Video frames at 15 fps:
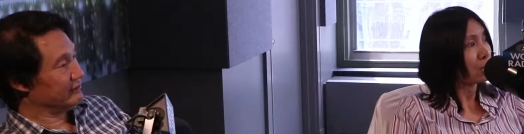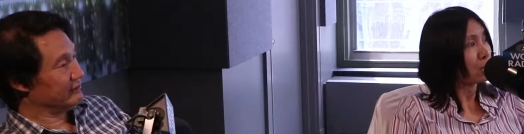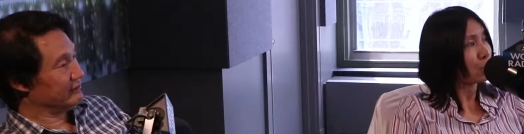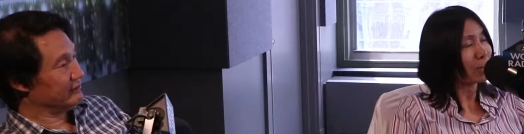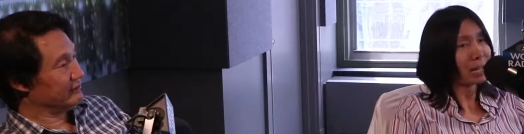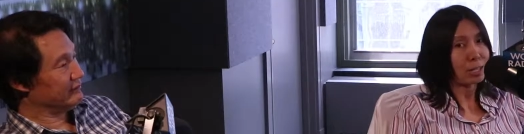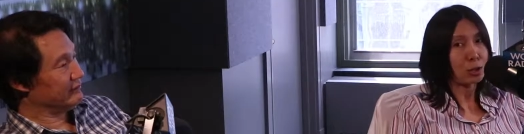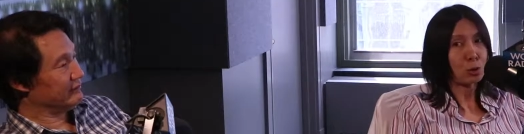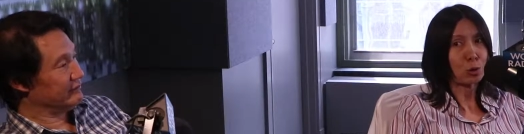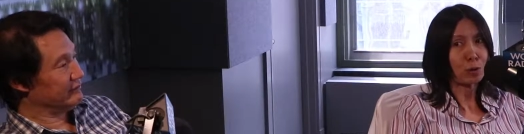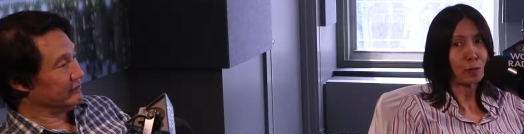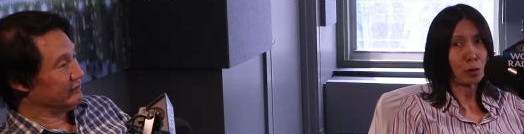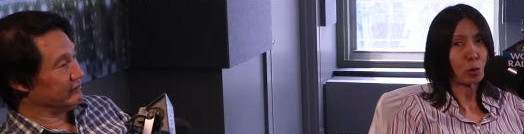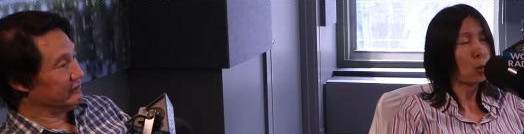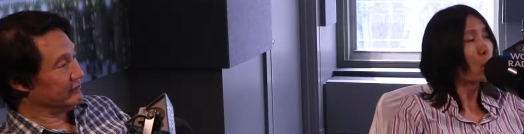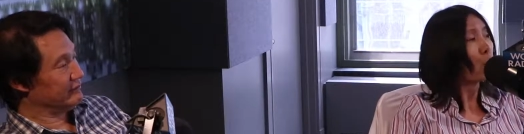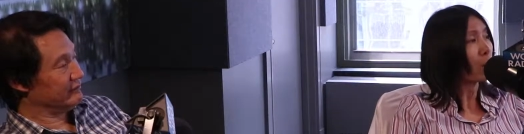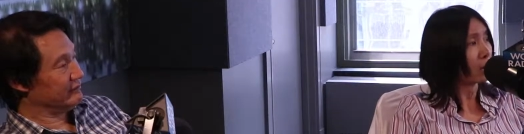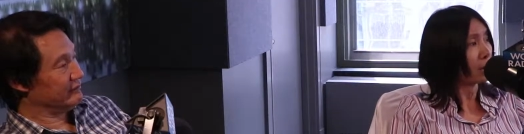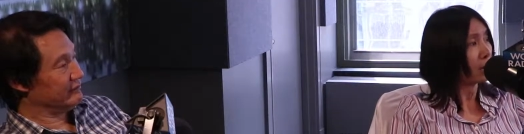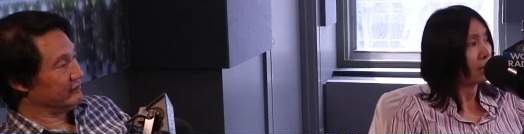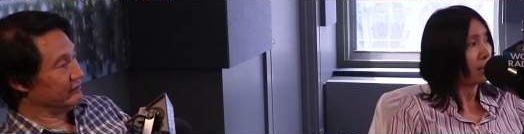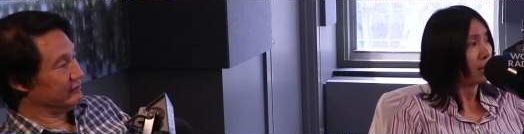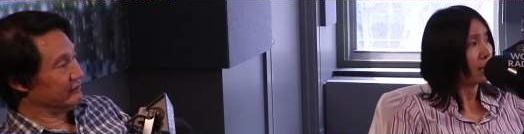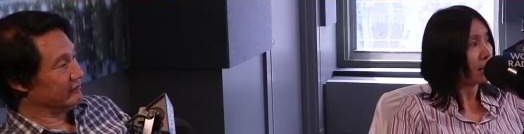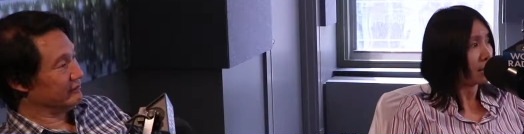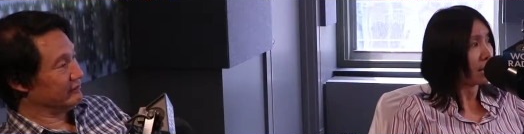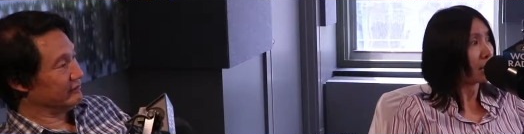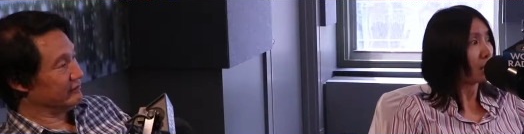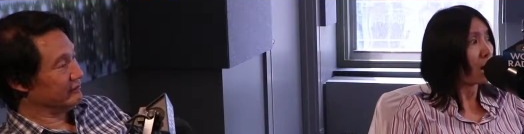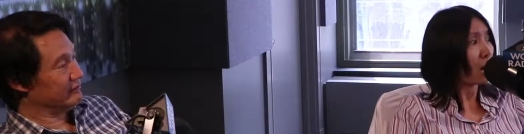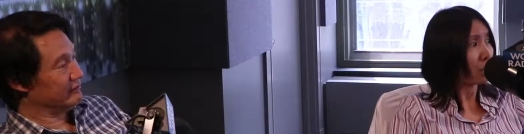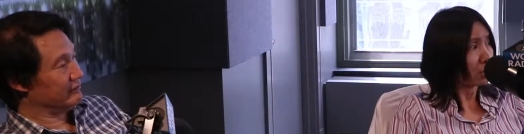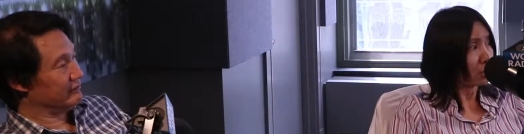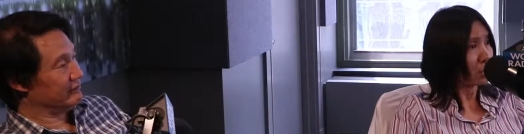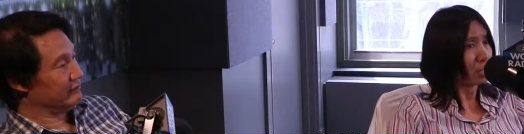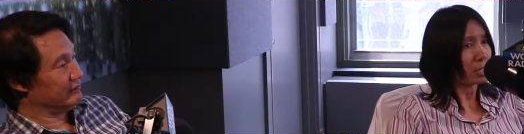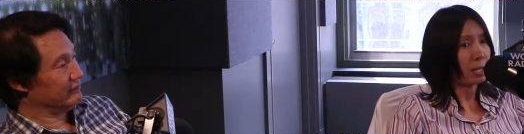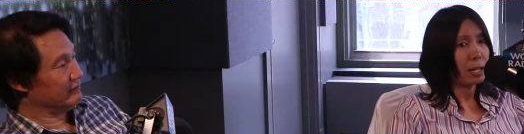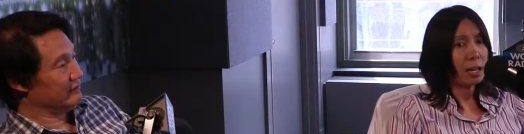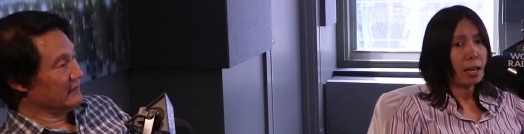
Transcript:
Speaker 1: So that's sort of the core technology.